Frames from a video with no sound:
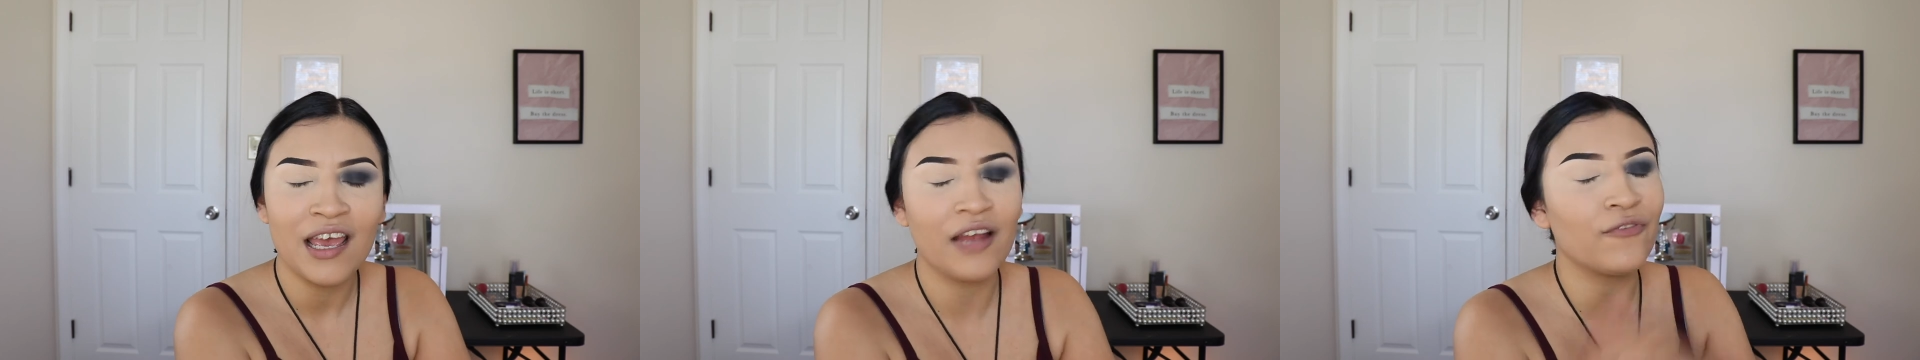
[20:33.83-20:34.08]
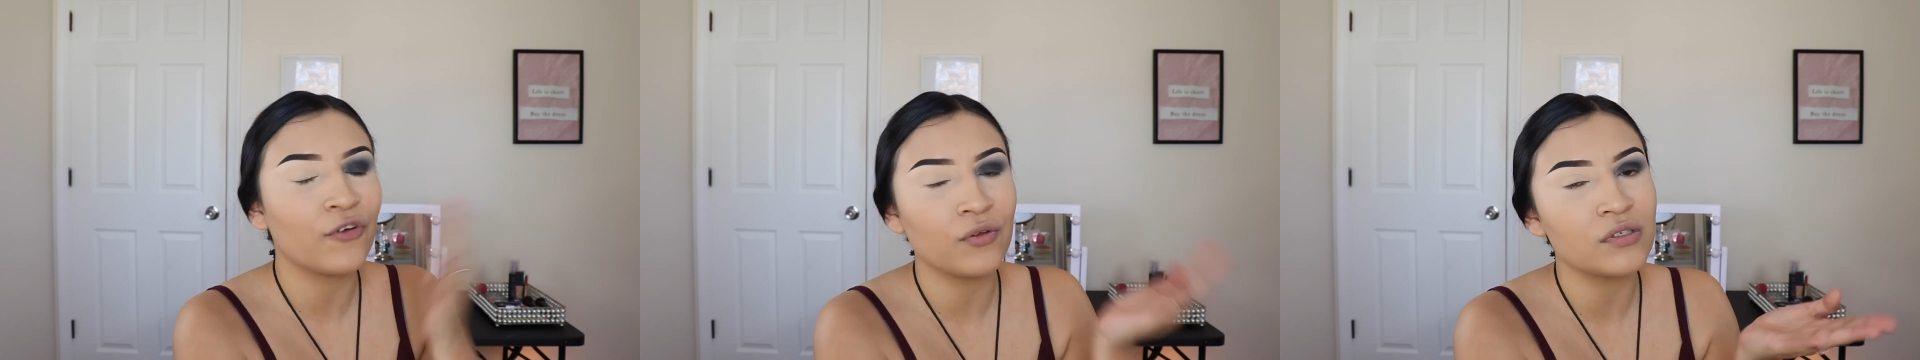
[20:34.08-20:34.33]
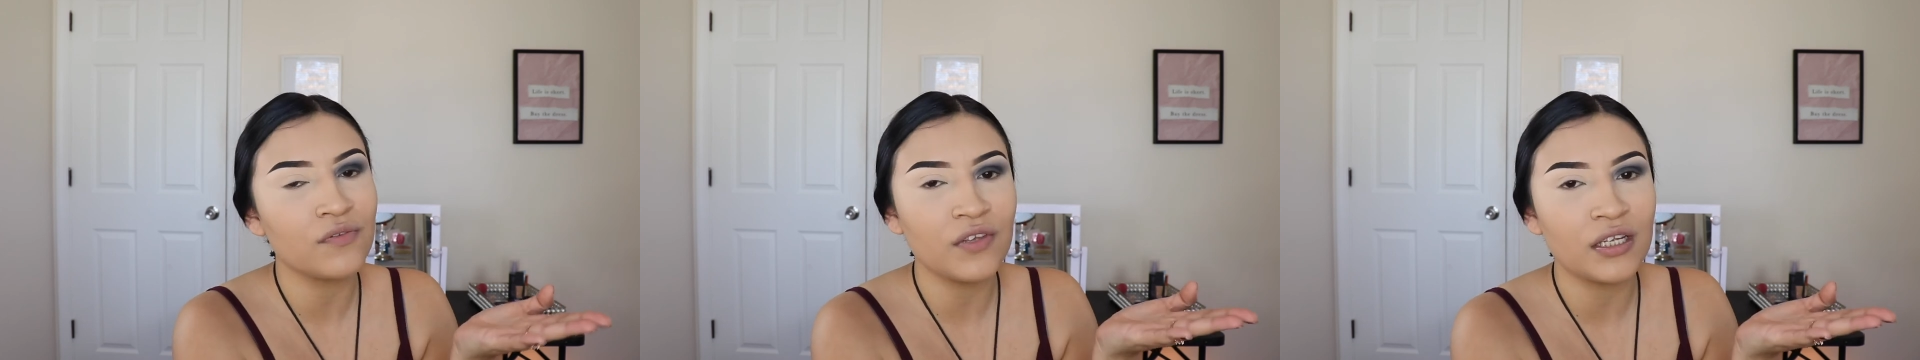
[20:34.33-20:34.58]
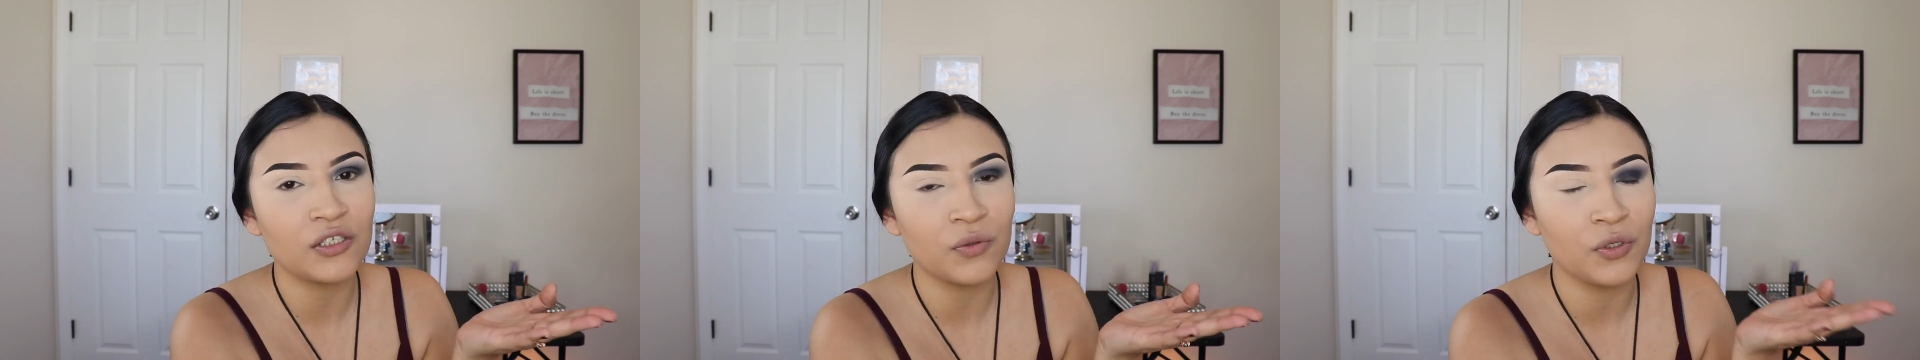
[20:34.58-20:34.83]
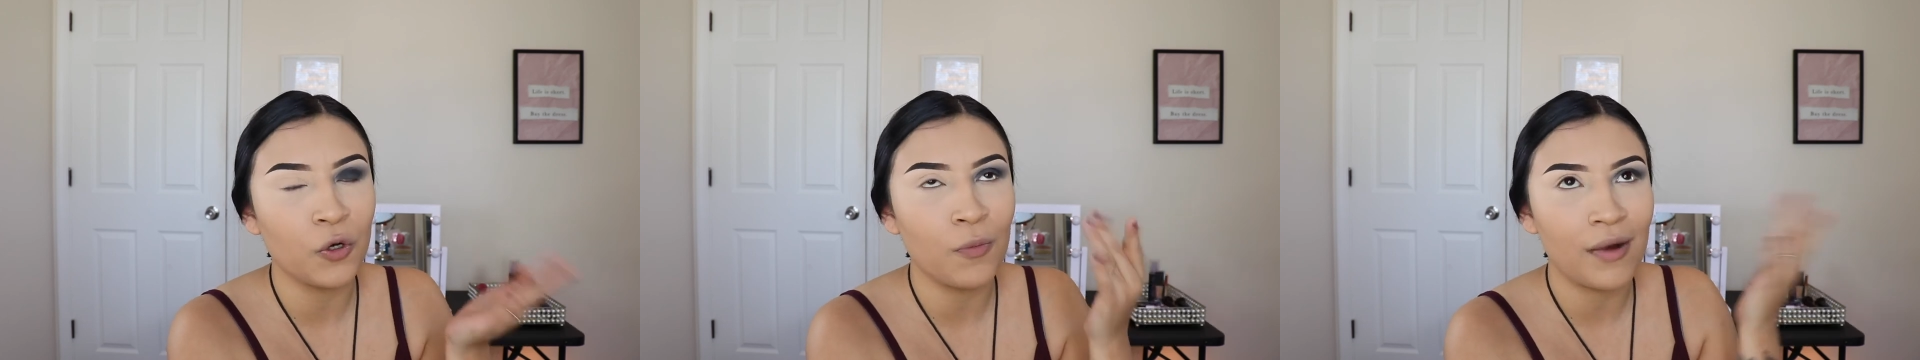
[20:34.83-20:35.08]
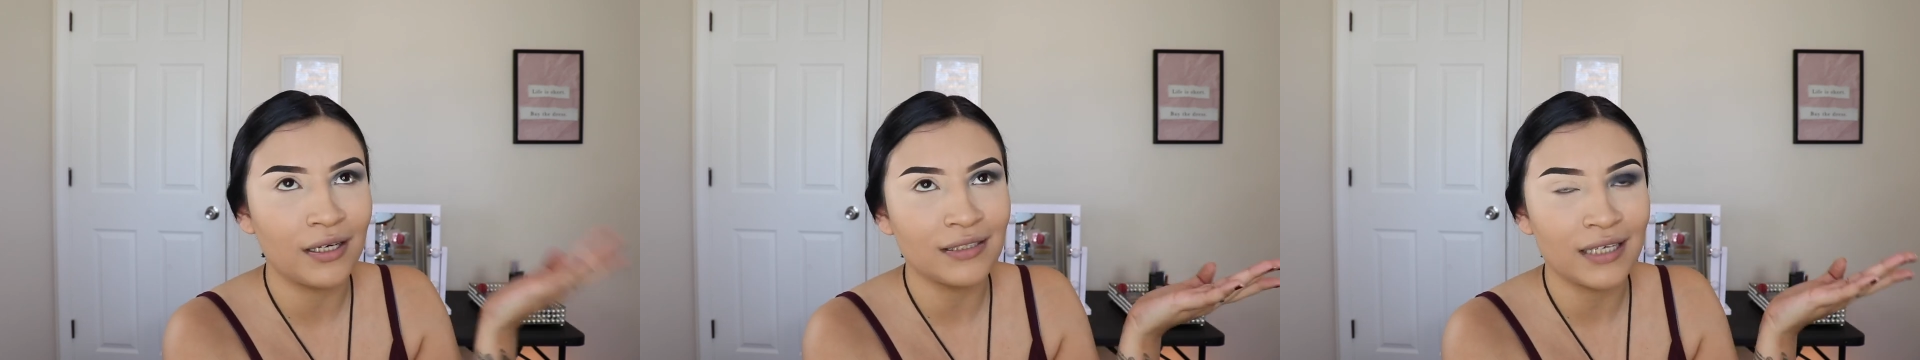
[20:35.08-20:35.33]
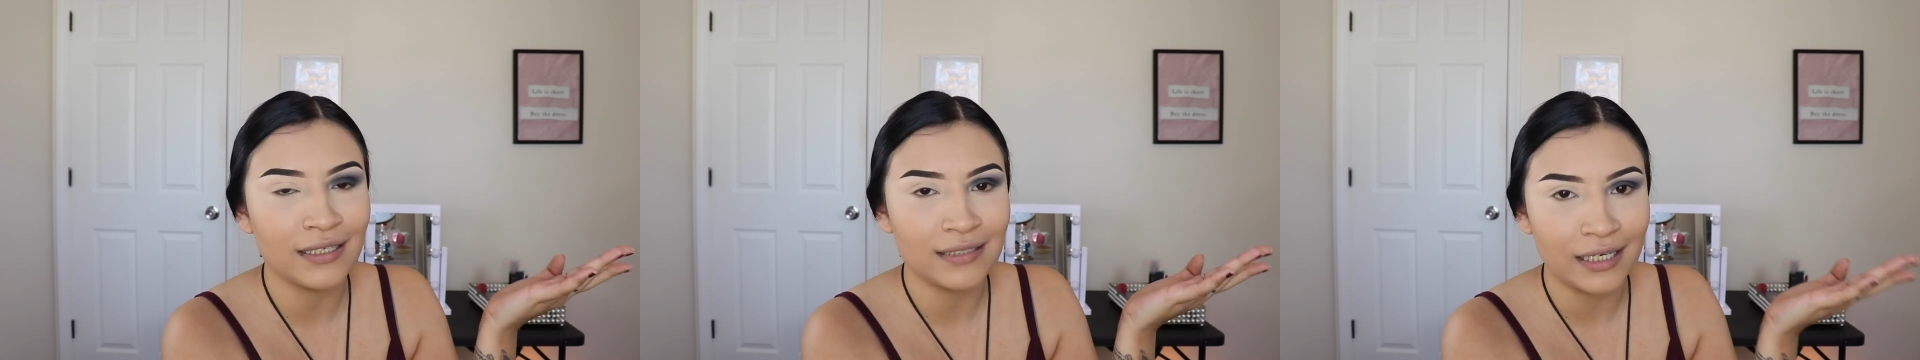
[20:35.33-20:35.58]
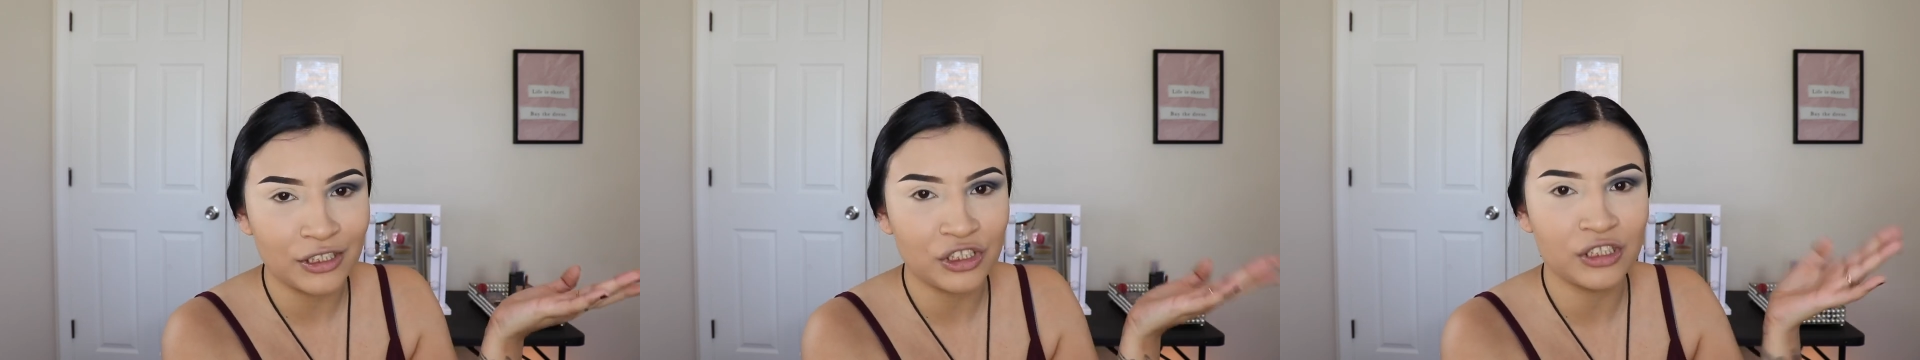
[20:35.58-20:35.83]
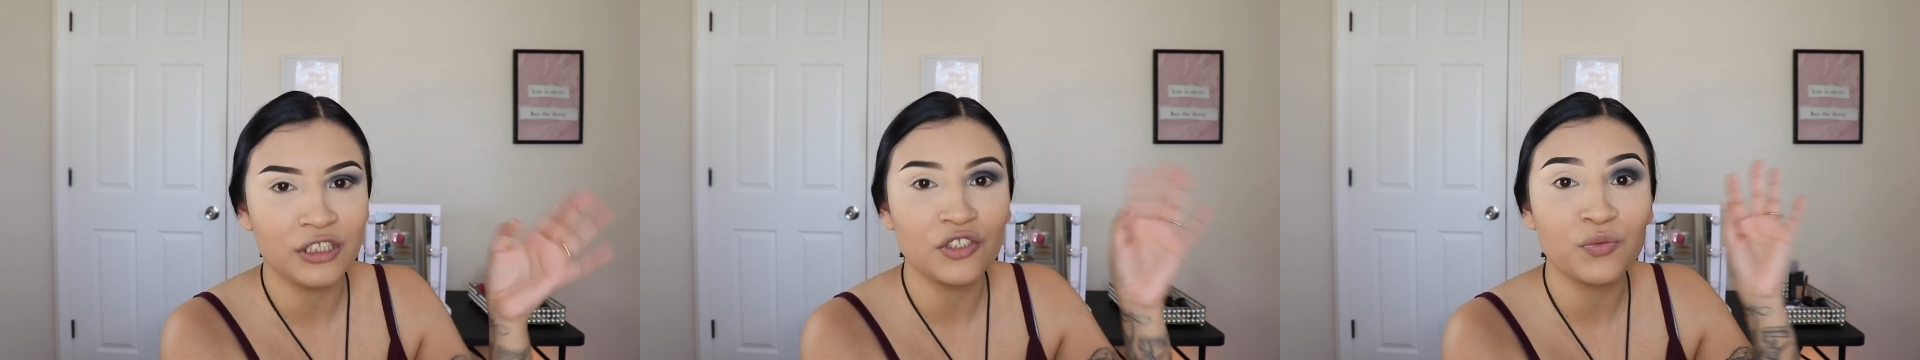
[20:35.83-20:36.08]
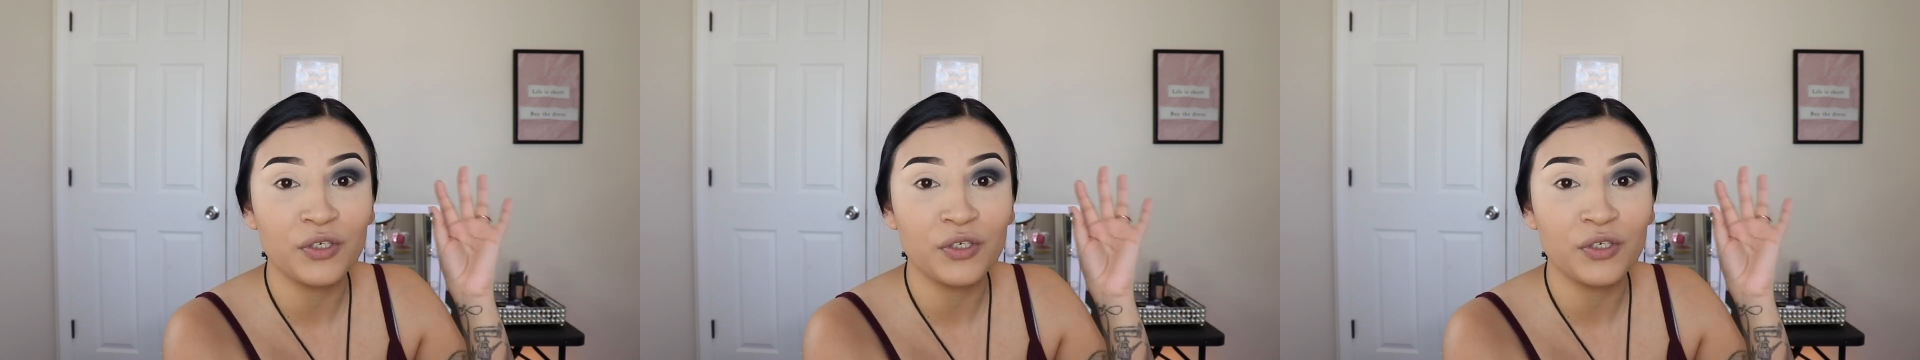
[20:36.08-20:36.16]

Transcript: And for those of you that don't know, monetization is